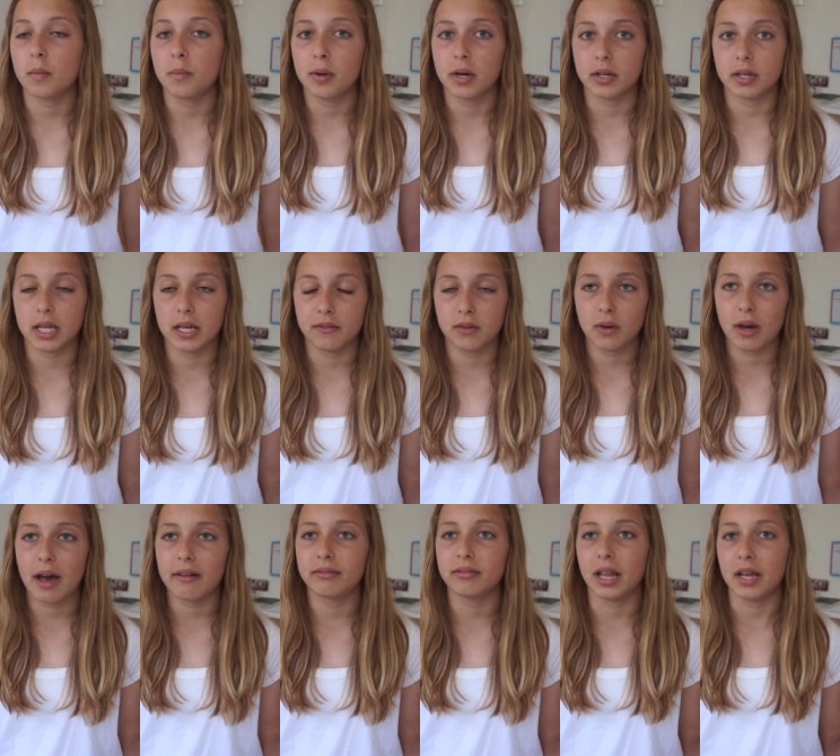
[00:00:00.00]
put, if you
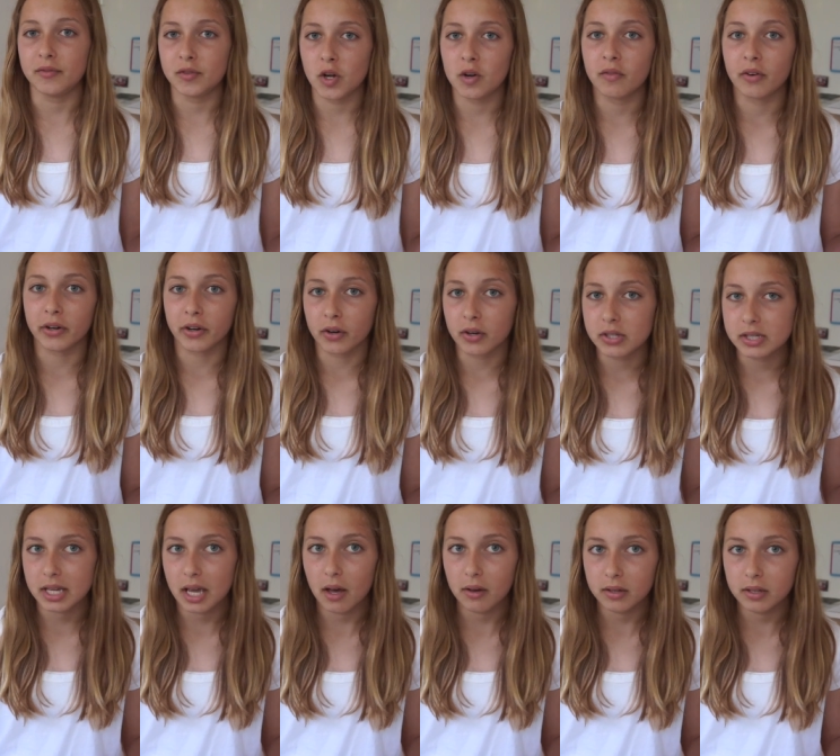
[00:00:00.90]
have leftover Girl
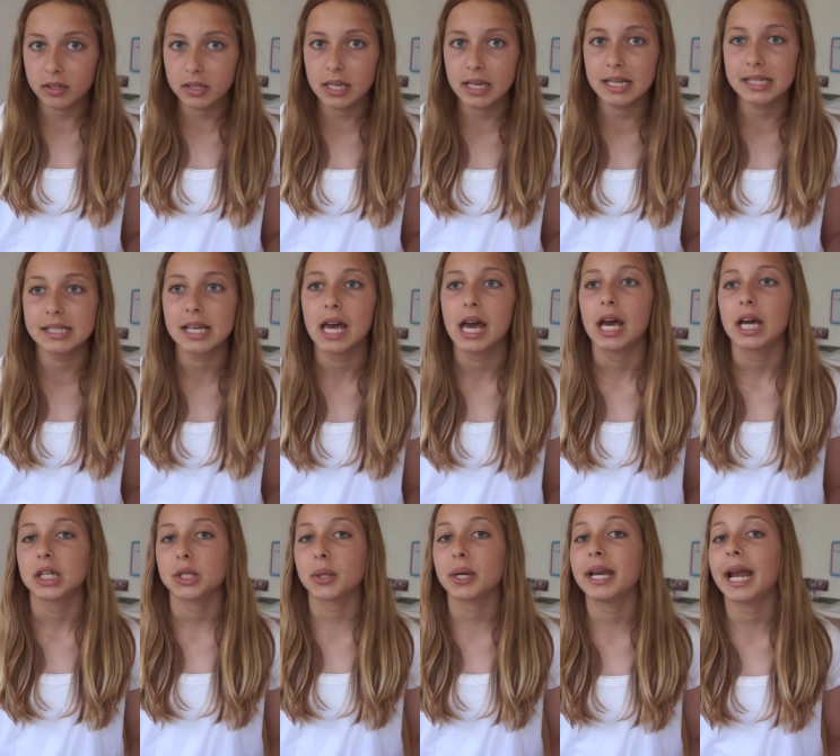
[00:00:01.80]
Scout cookies,
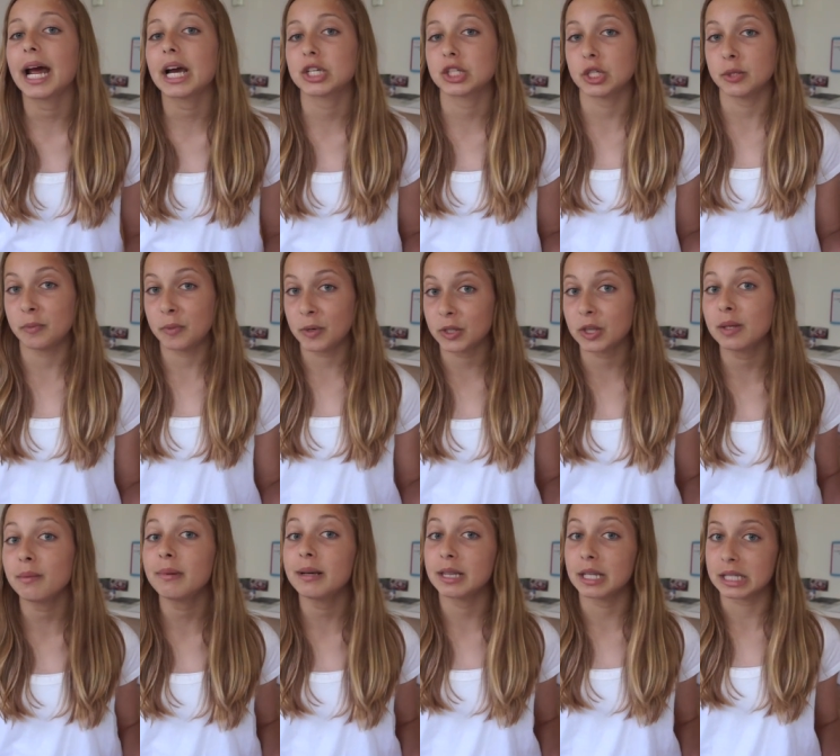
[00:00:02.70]
you can actually put
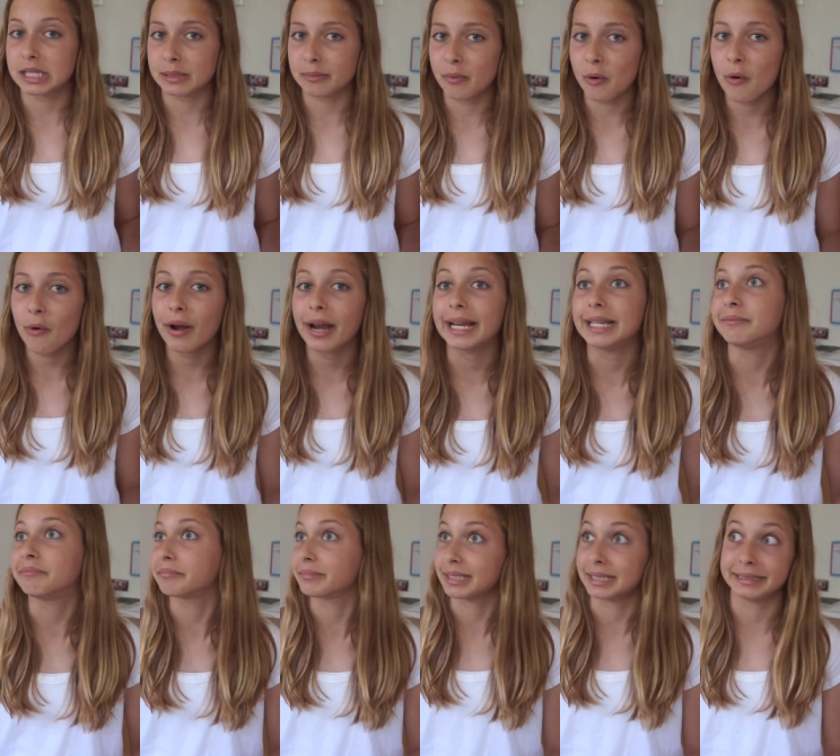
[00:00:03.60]
them in the s'more and
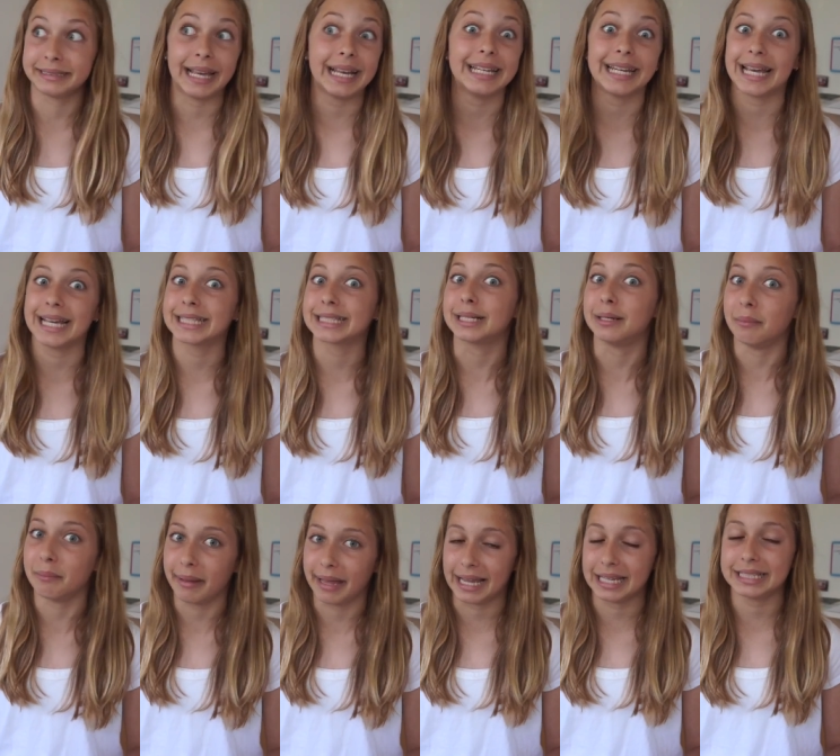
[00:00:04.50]
they taste
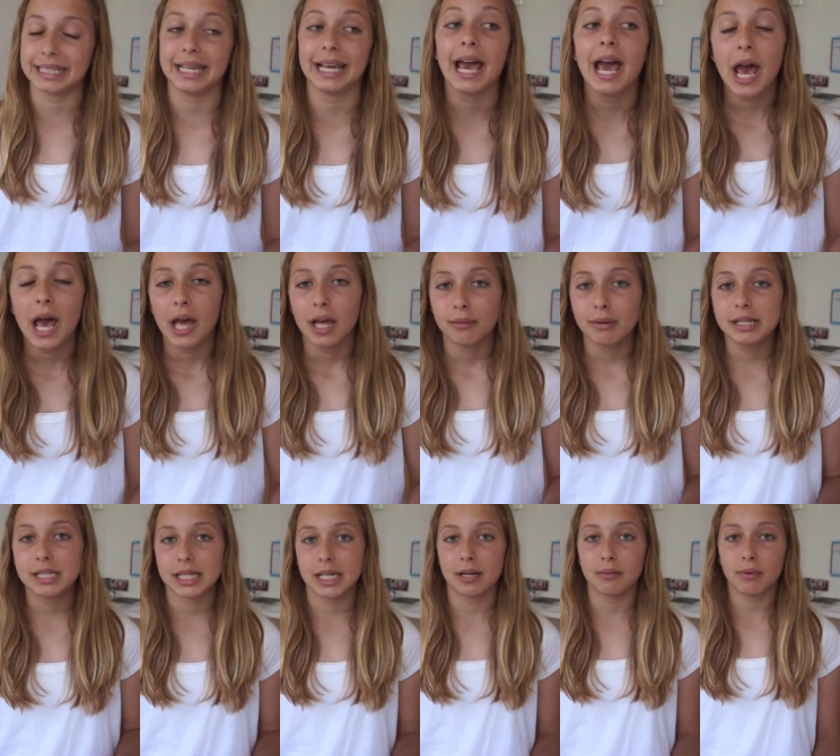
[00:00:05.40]
amazing. We
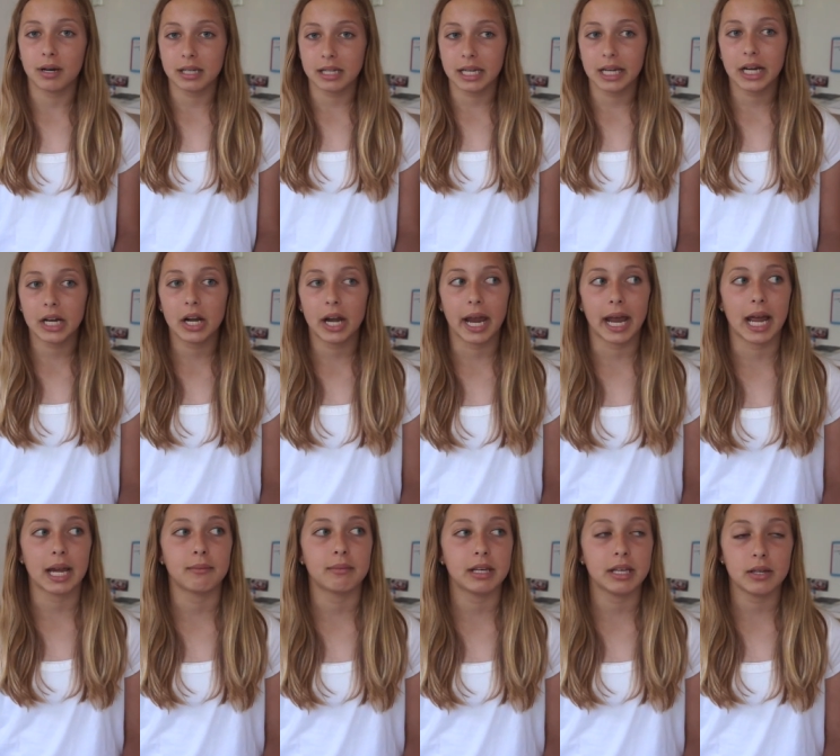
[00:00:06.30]
did it one year
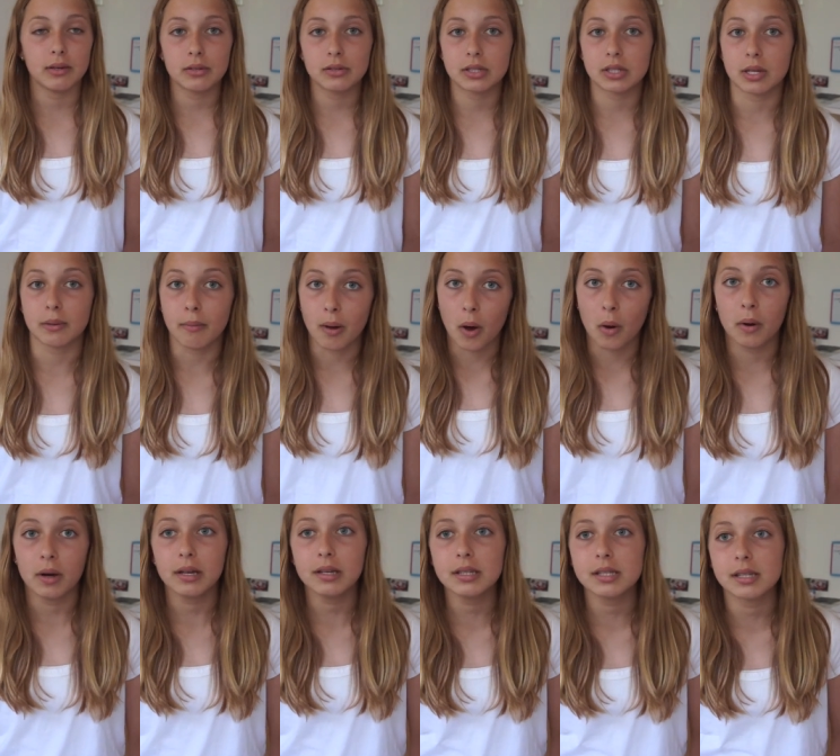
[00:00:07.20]
and we used
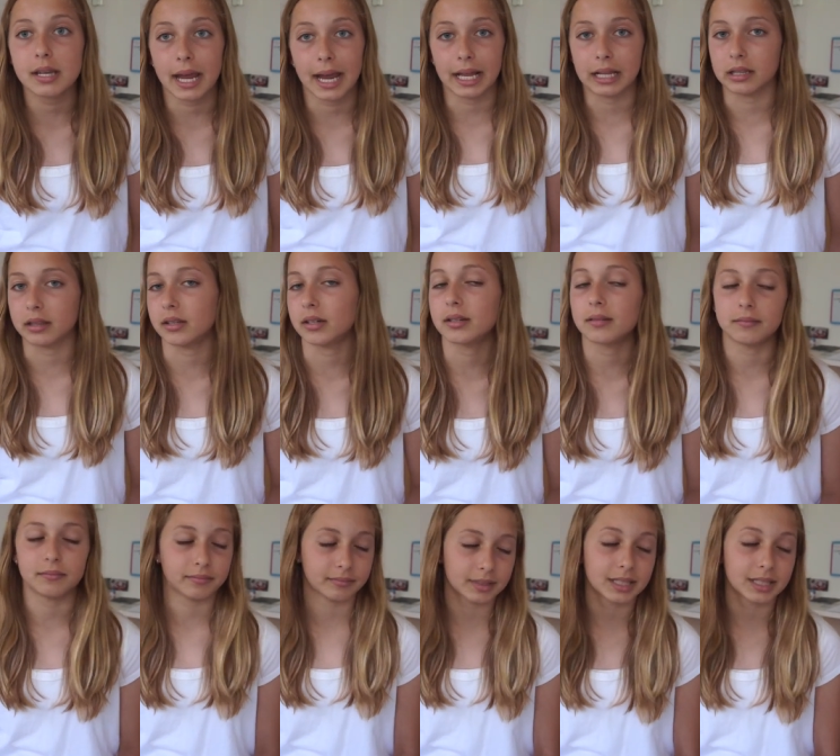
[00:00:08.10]
Samoas and